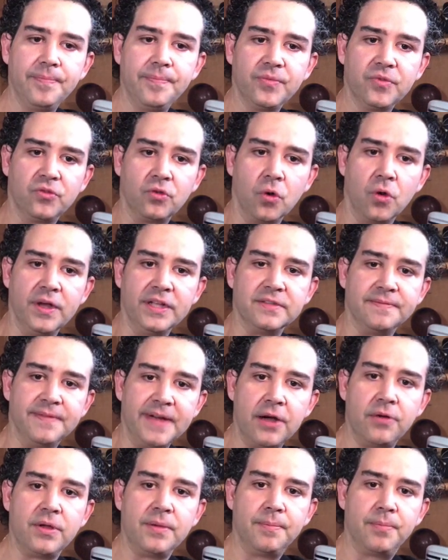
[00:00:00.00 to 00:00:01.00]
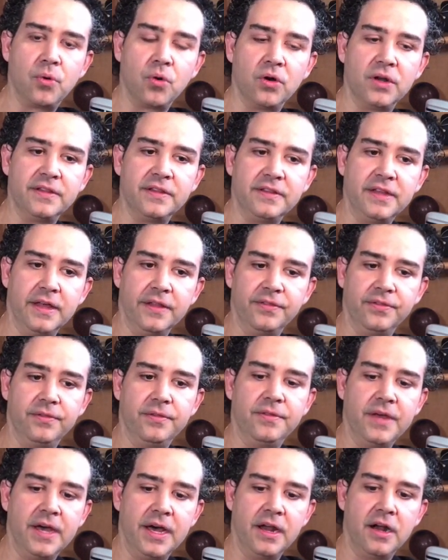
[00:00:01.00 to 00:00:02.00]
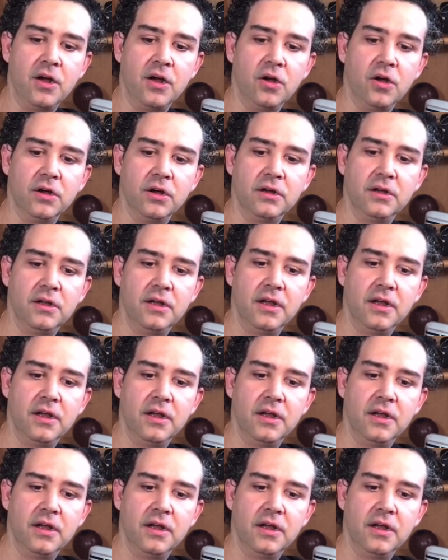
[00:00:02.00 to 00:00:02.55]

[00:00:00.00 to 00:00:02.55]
So it's very important that our